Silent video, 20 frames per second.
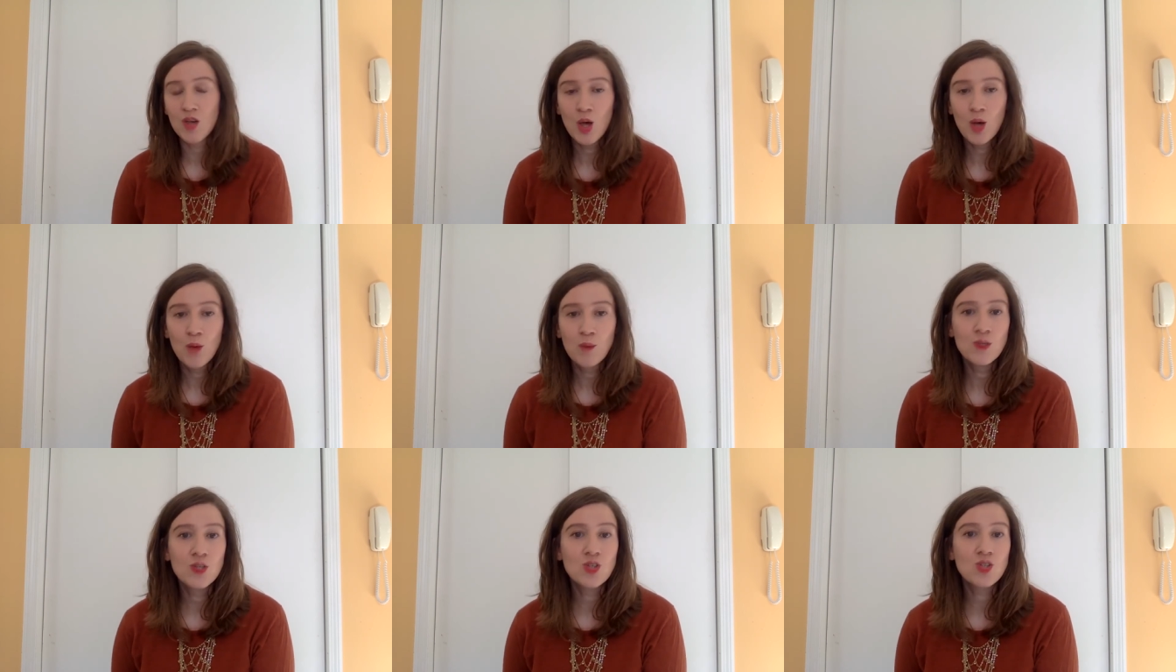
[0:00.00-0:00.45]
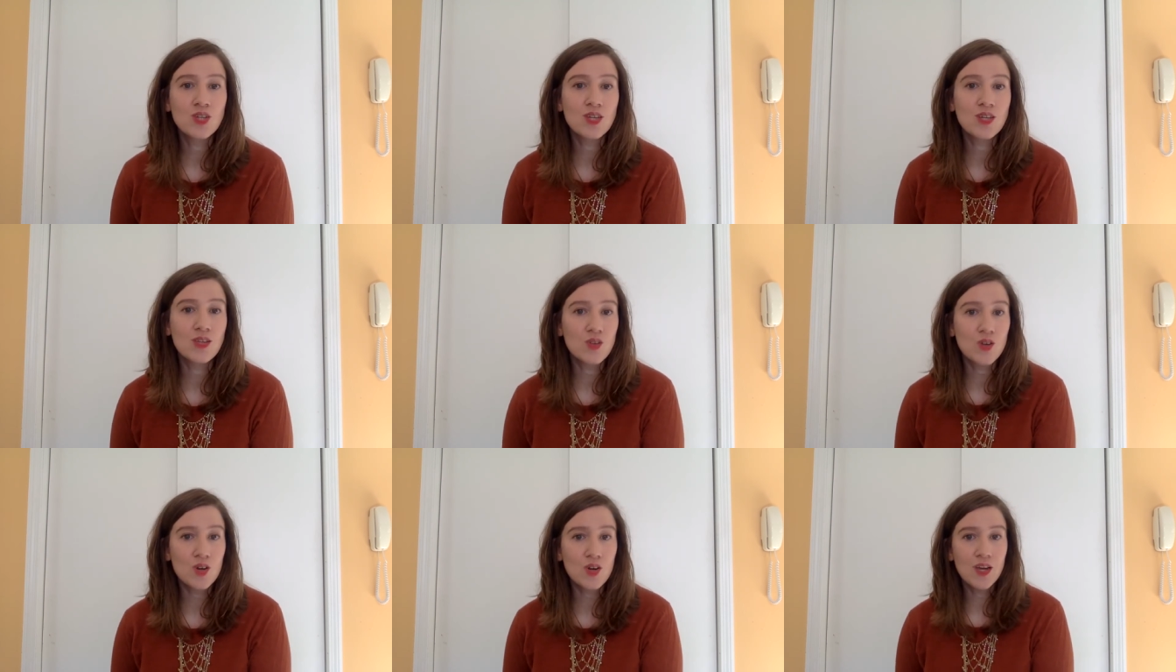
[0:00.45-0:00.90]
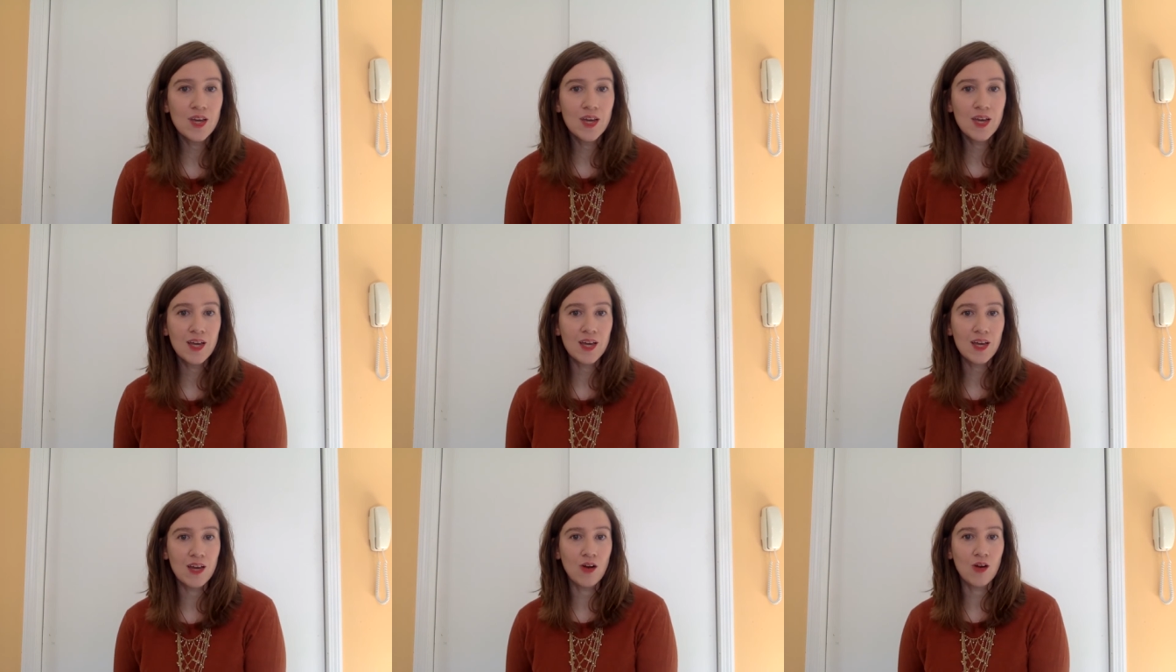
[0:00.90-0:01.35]
machine
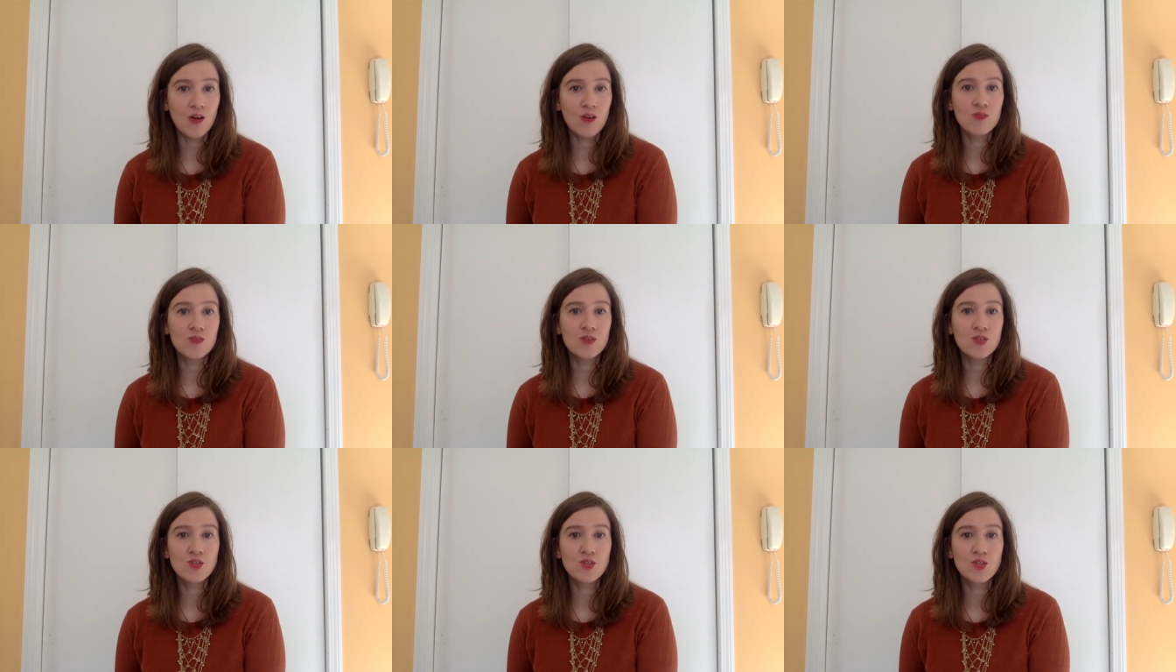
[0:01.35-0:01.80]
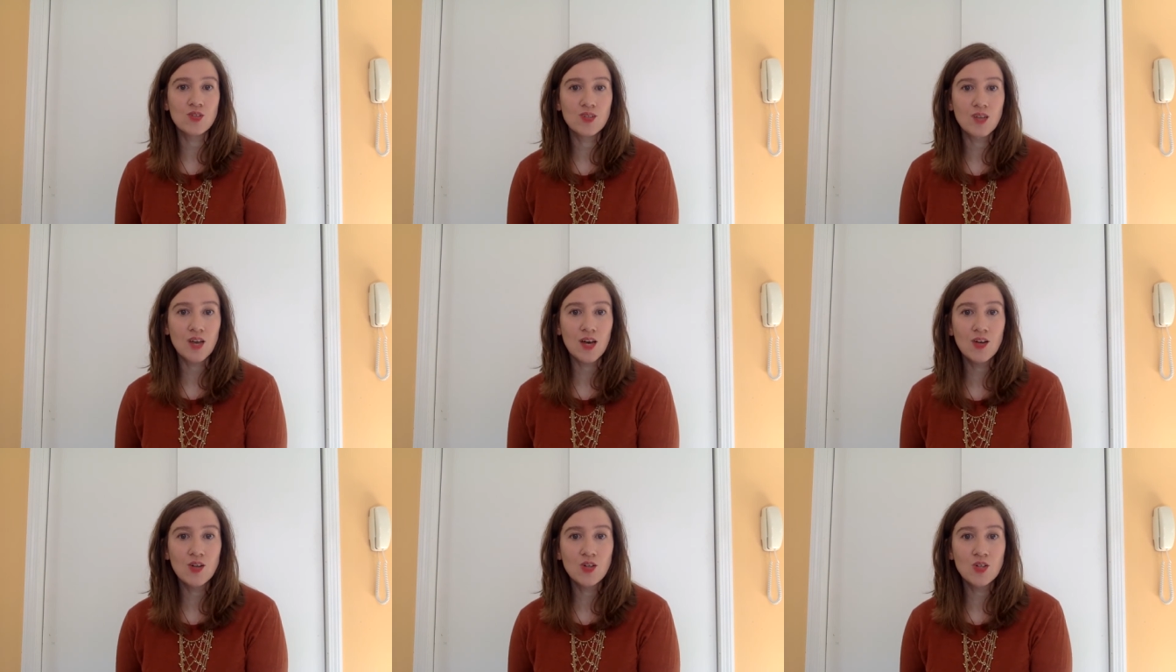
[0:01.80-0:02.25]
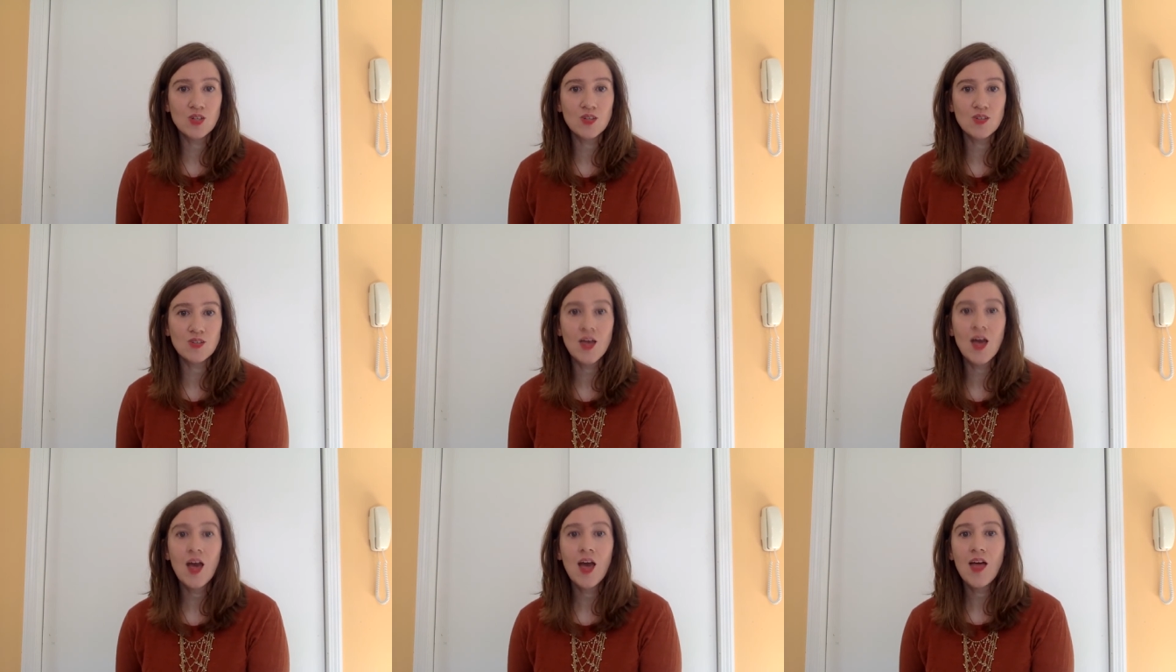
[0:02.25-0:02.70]
learning and artificial
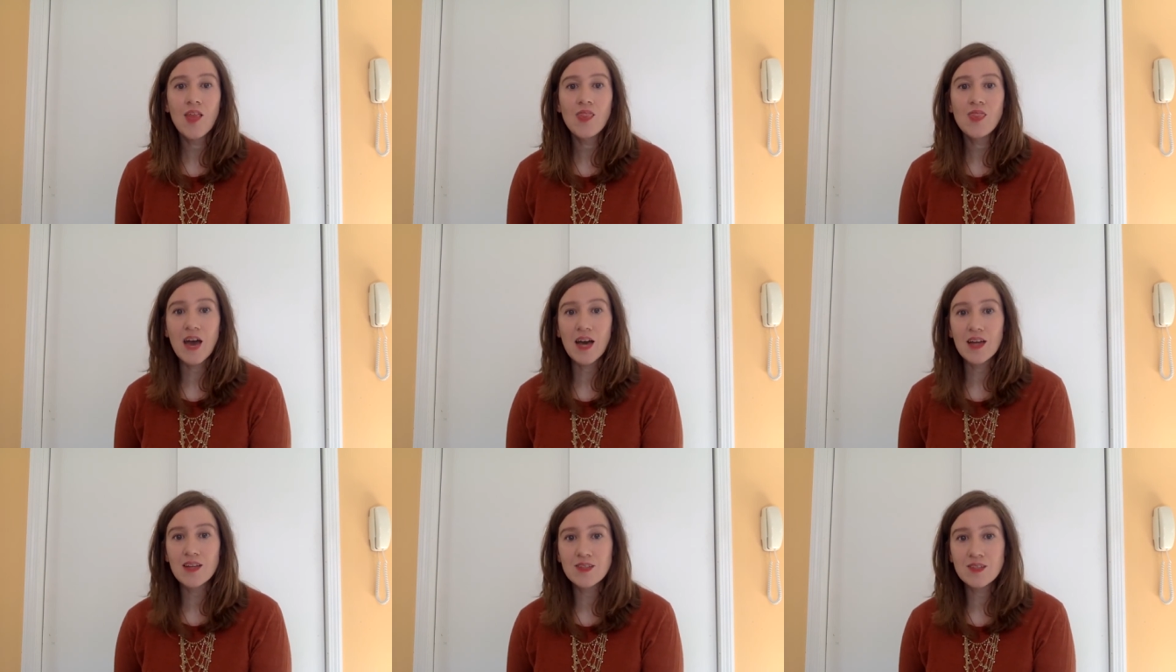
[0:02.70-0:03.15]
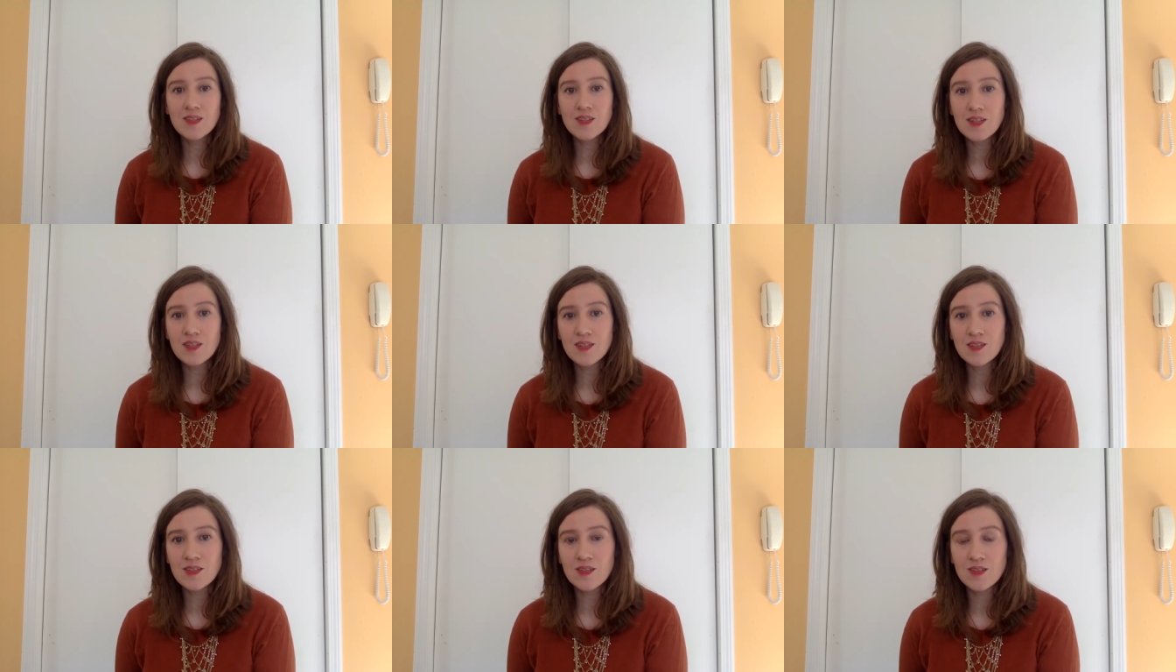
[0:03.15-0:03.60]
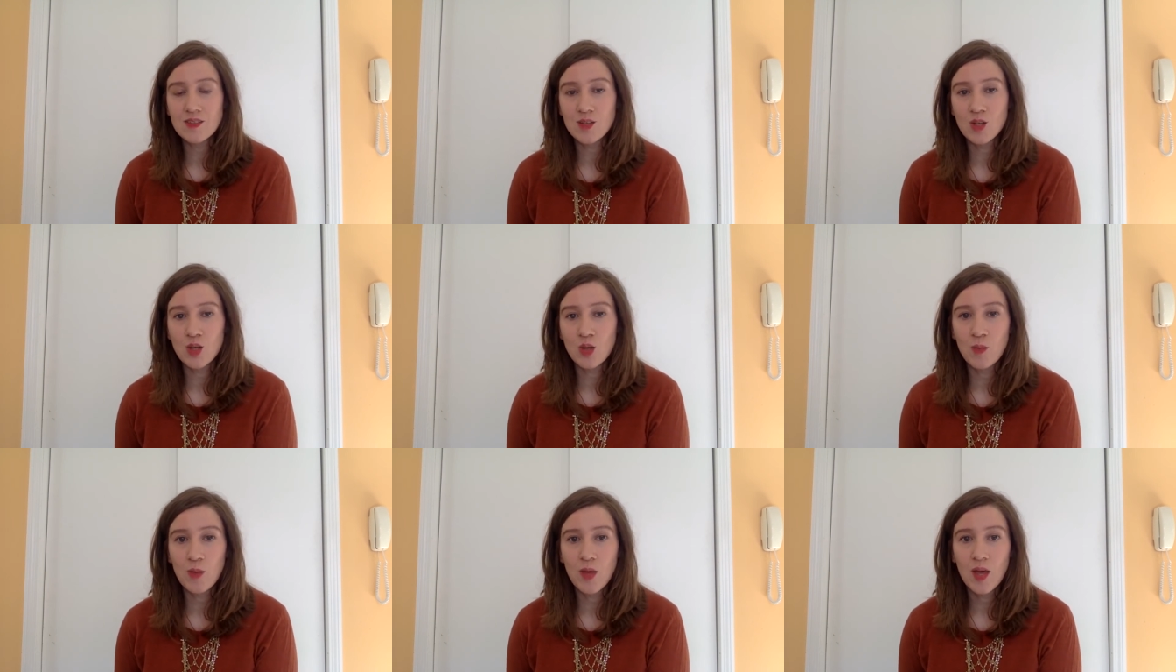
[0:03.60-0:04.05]
intelligence, that
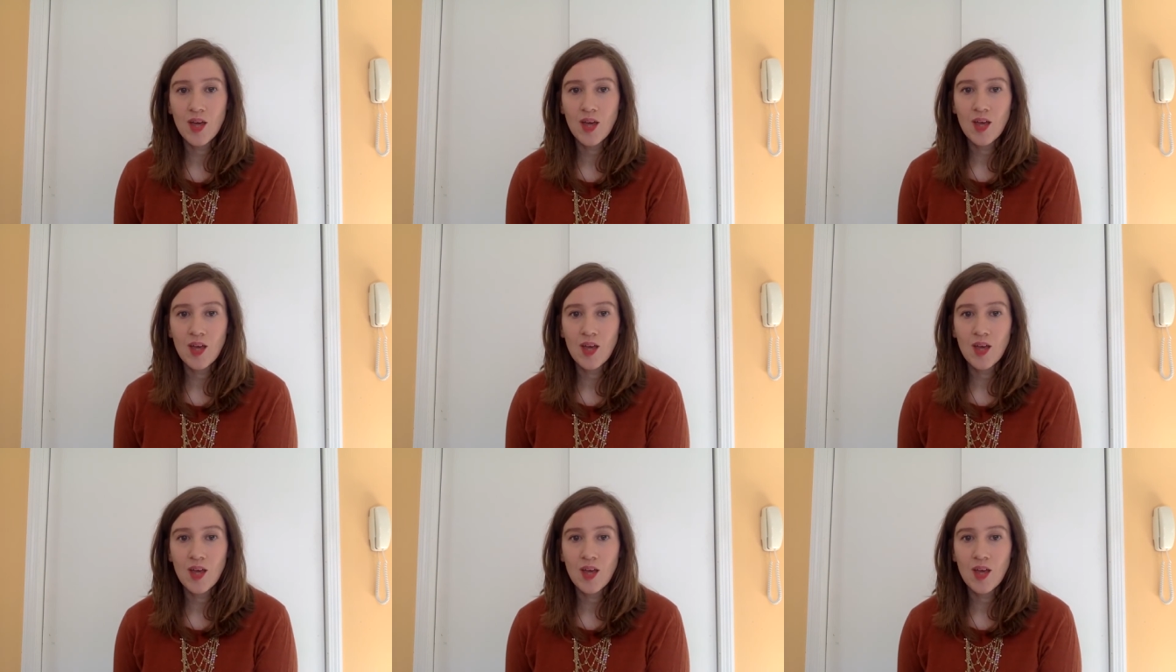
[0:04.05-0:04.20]
cynicism,